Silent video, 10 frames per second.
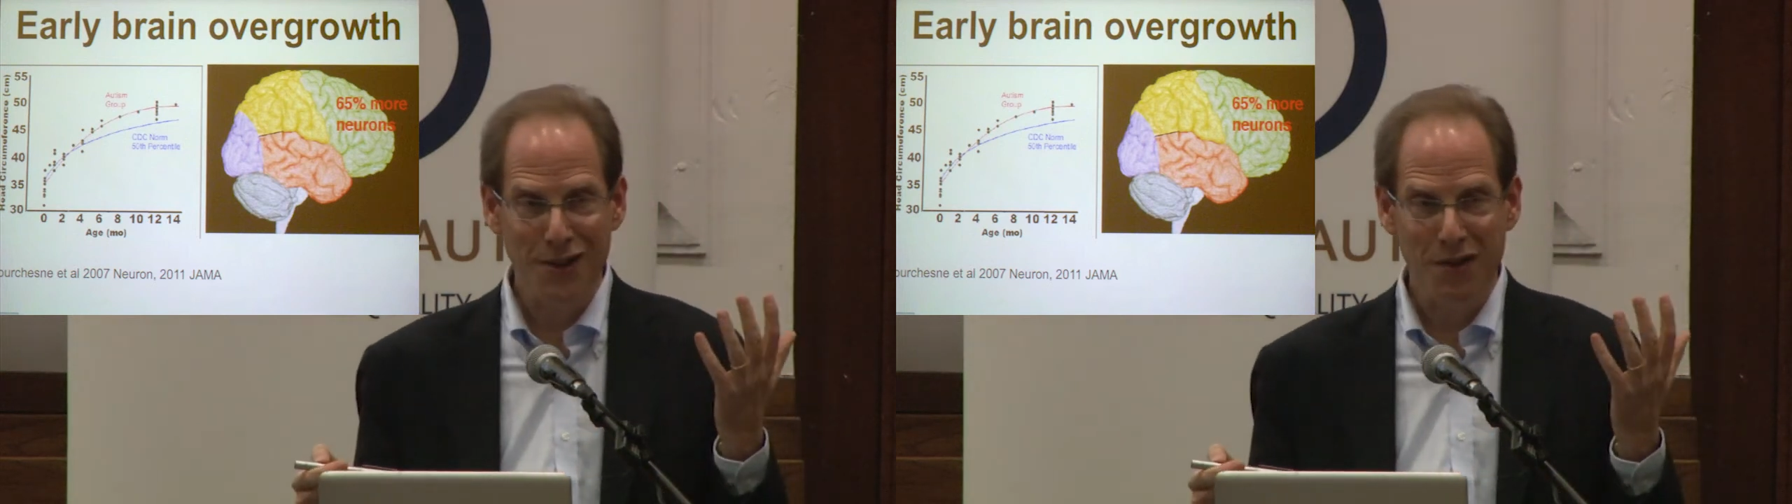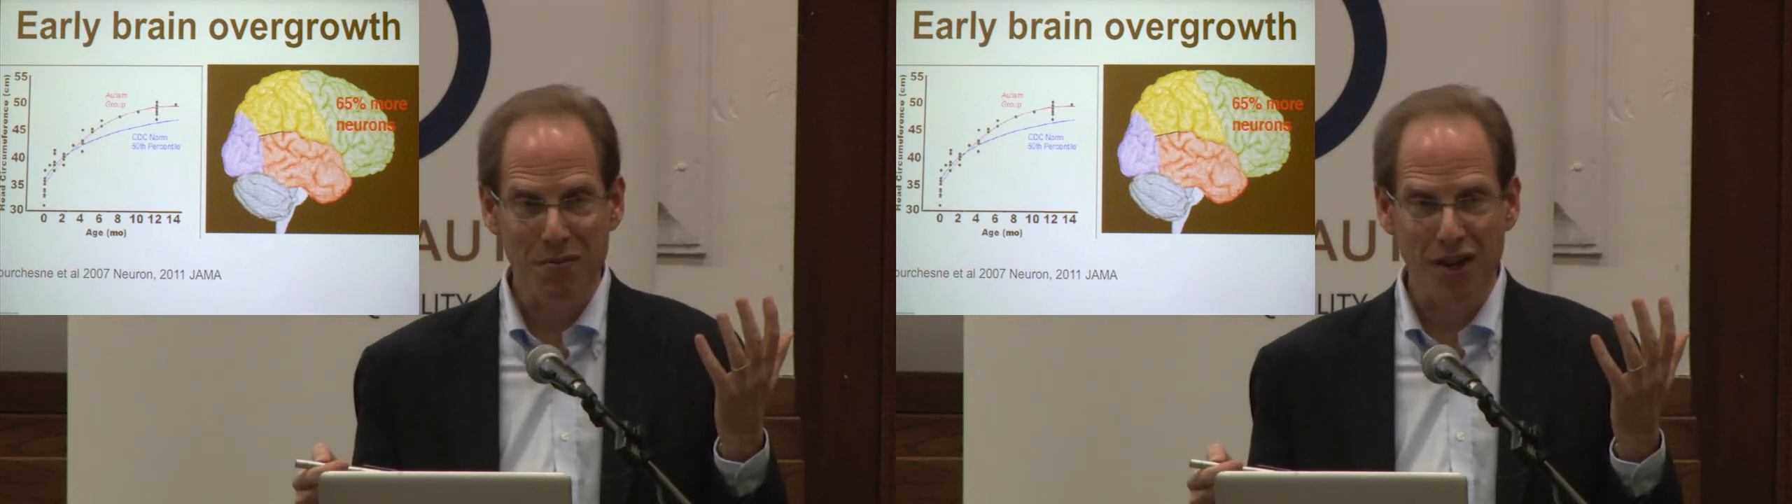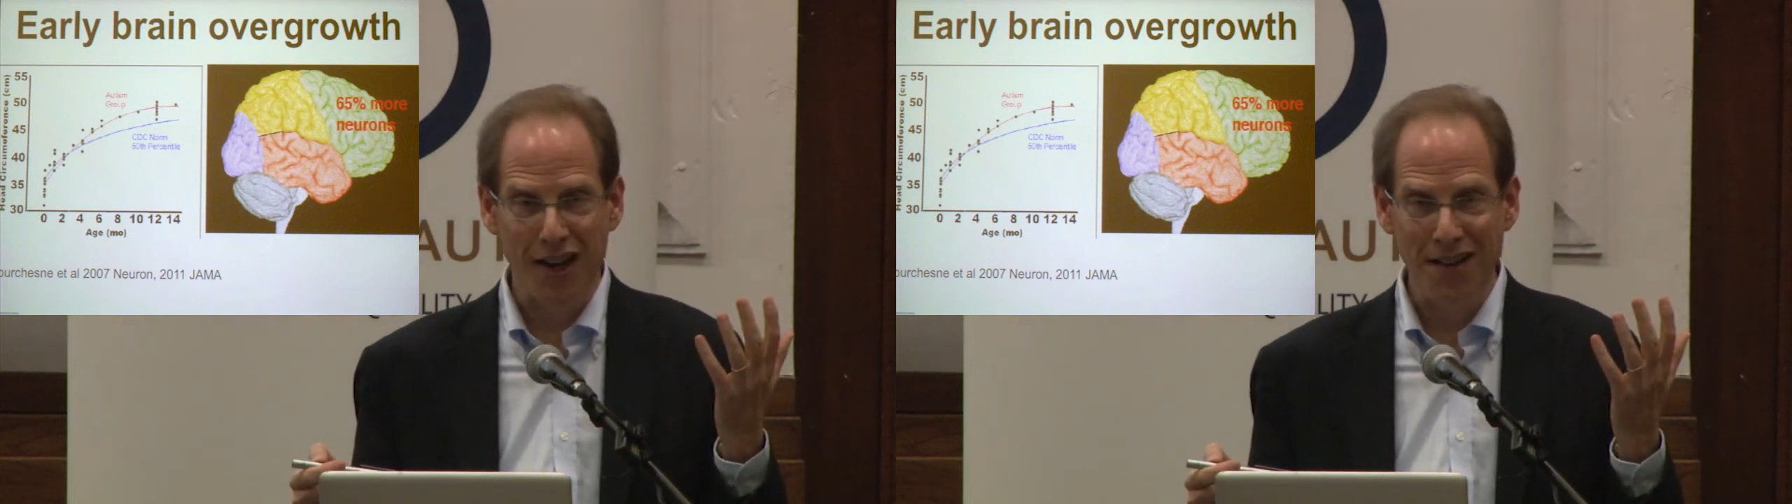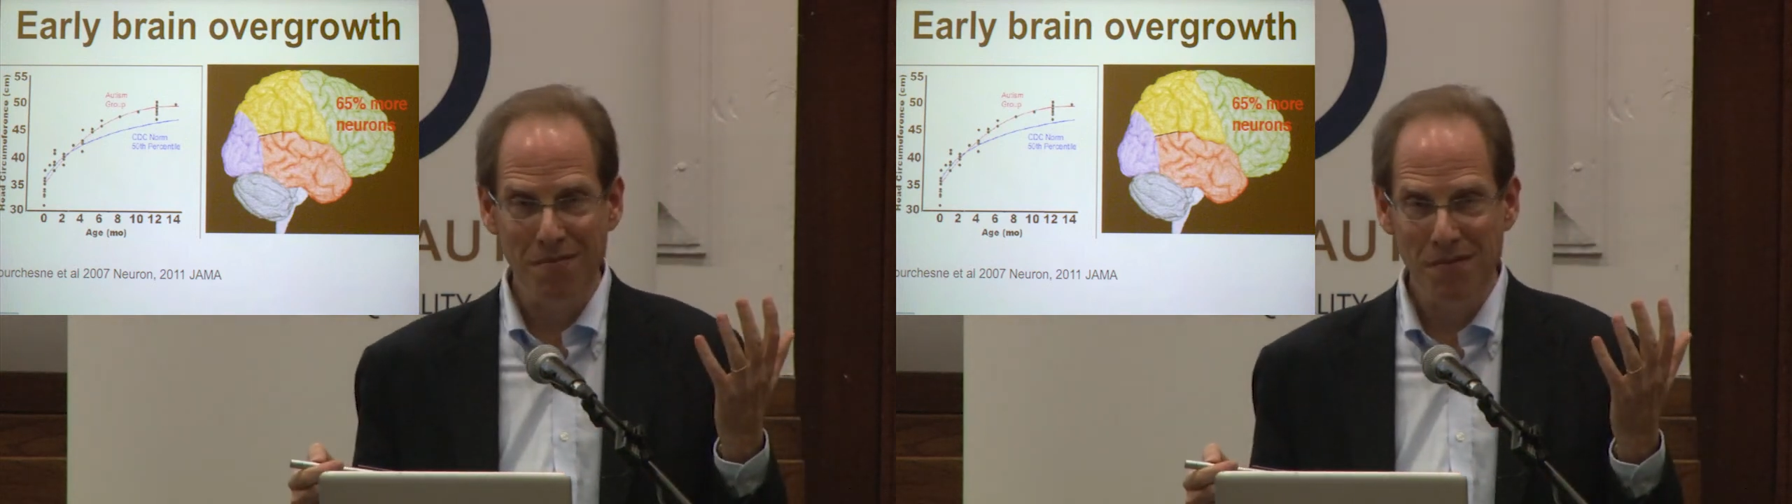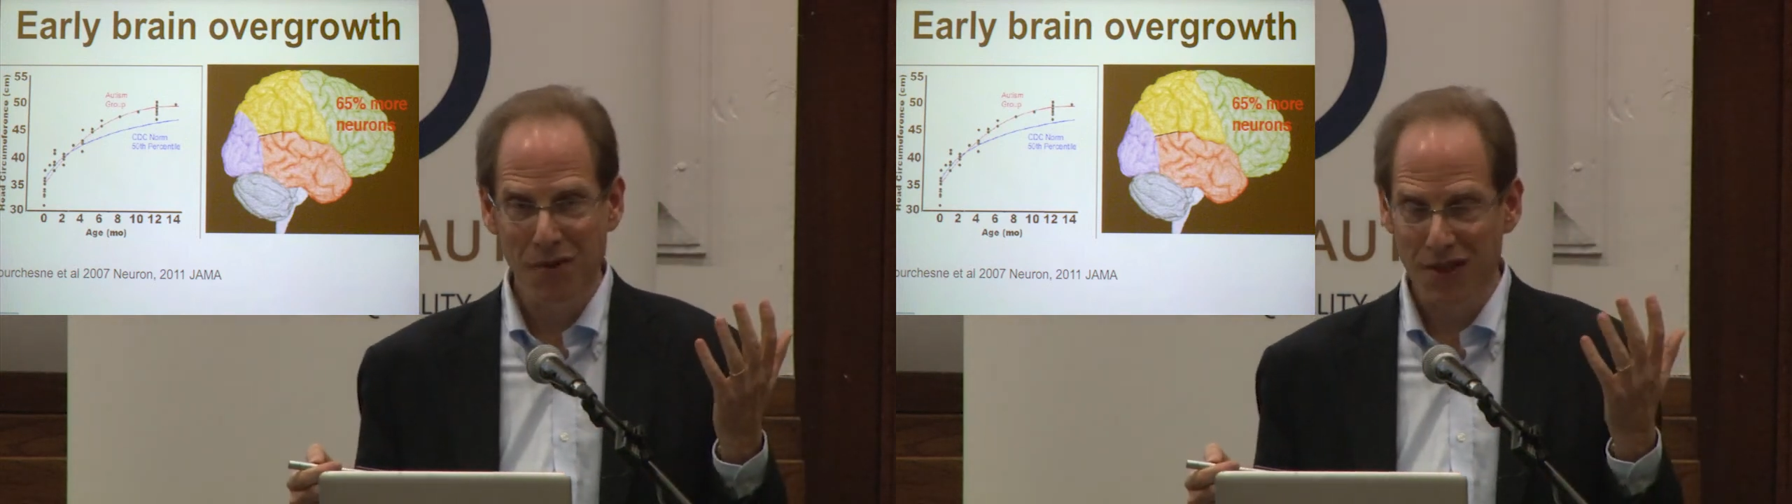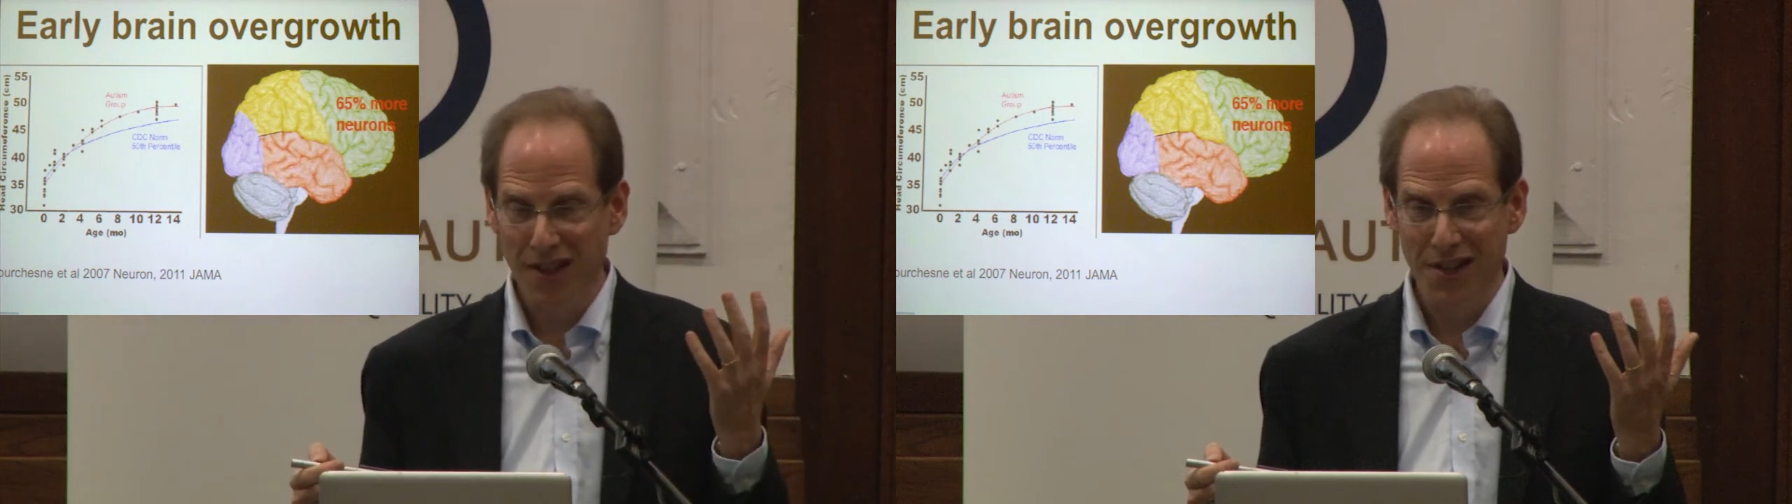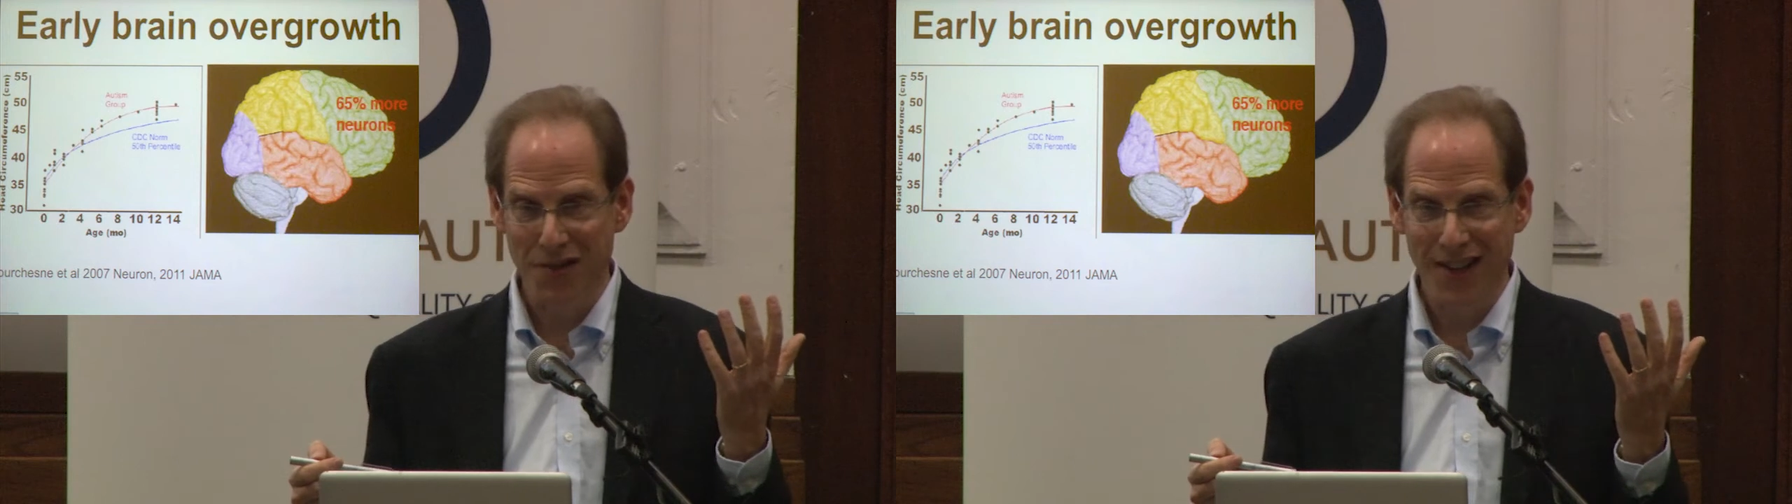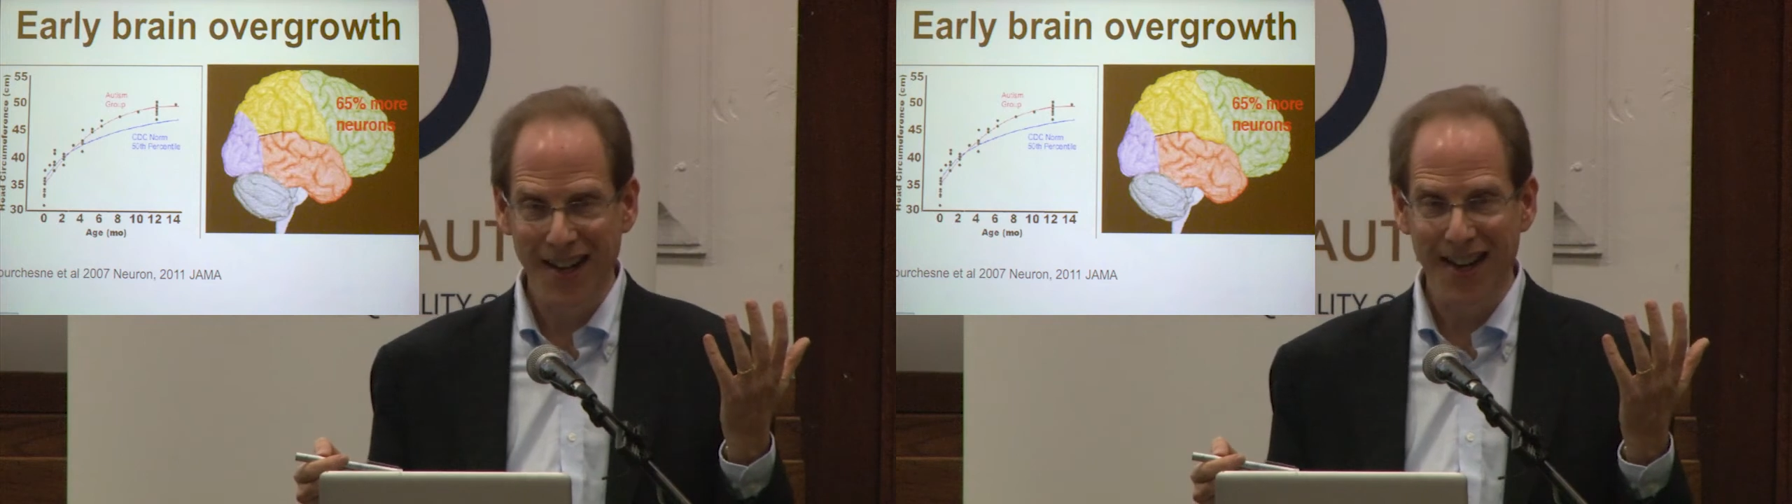of the brain, or size of
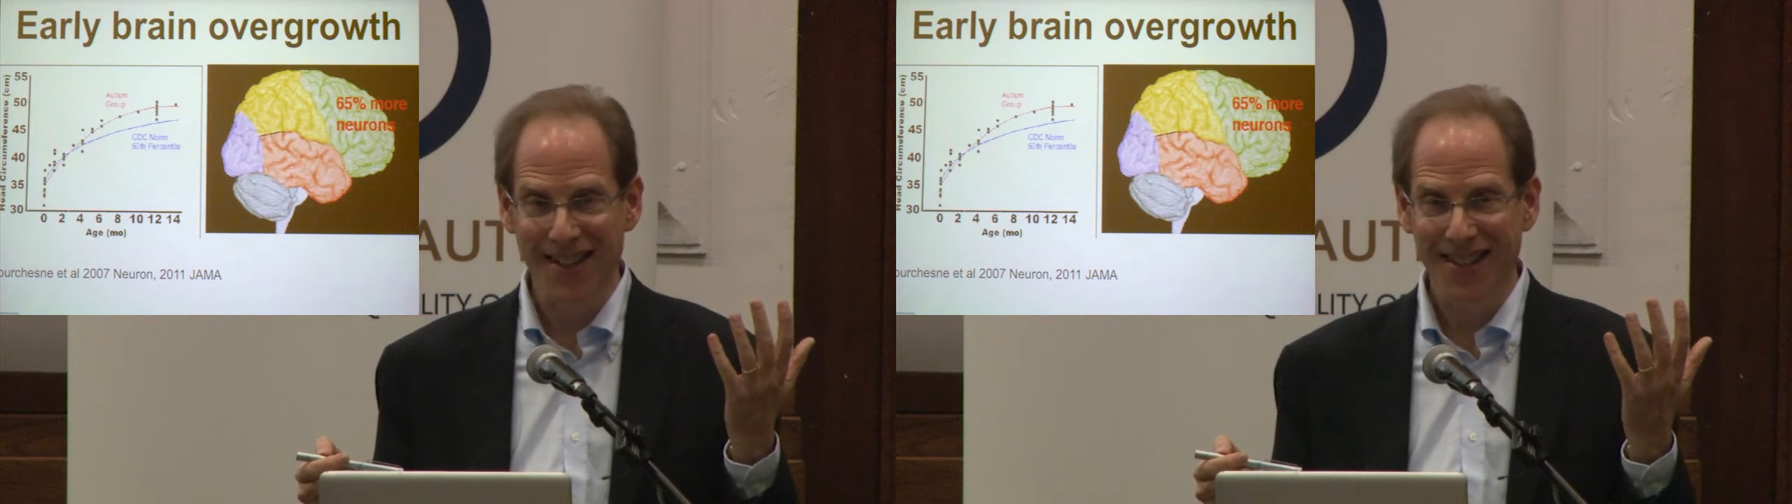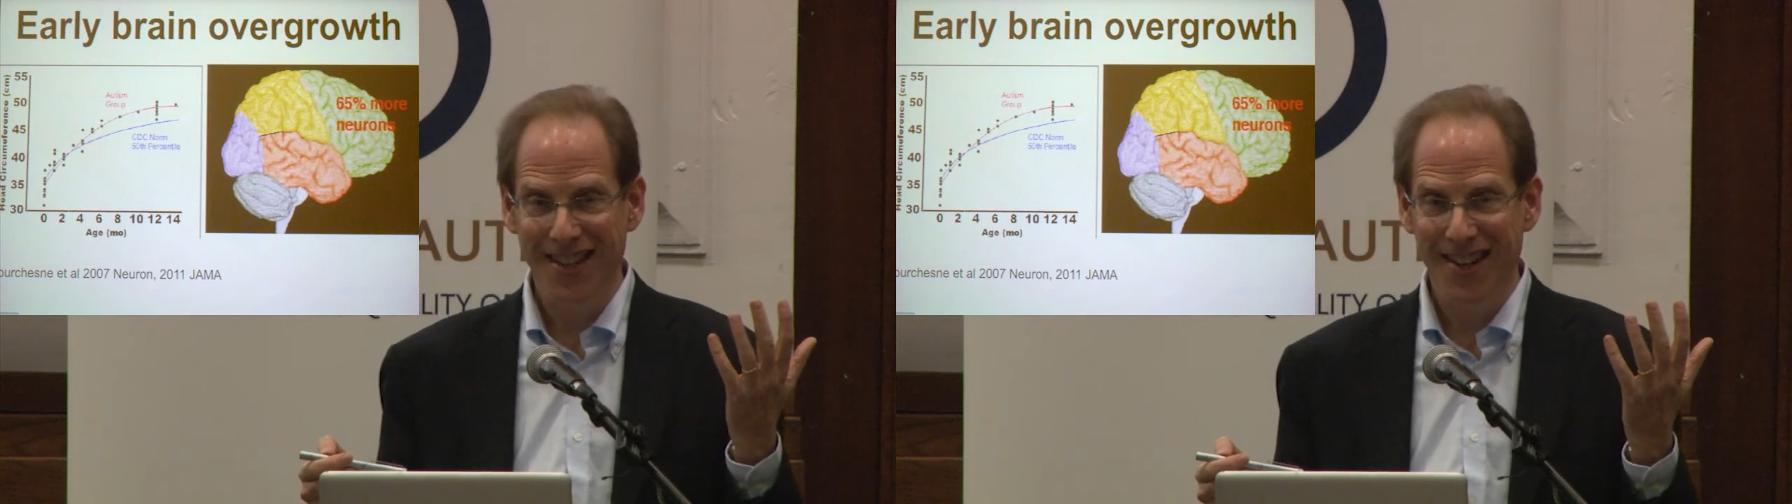the head,